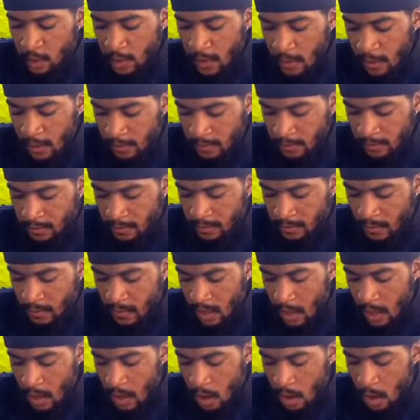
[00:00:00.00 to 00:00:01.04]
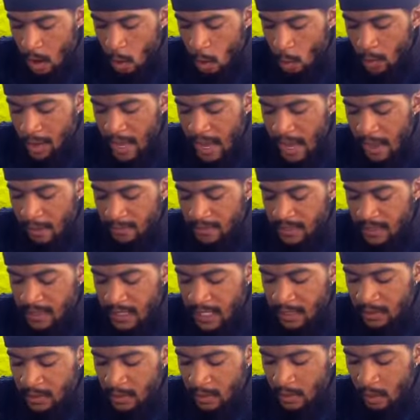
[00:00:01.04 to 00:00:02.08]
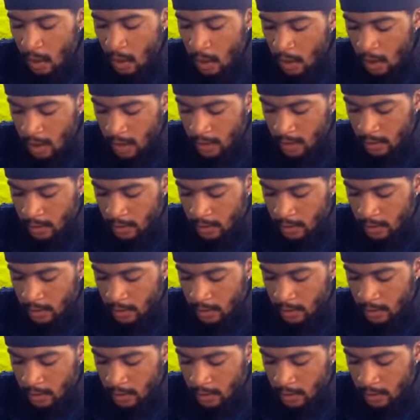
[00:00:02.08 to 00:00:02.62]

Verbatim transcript: him, We have seen the Lord.